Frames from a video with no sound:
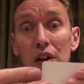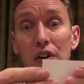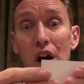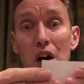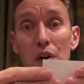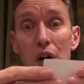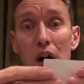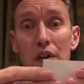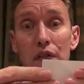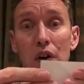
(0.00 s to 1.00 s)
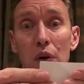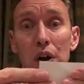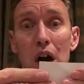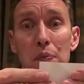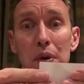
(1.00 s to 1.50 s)
So I fold
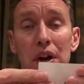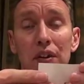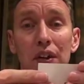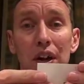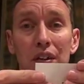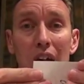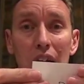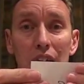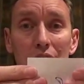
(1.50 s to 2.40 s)
it up, and this is exactly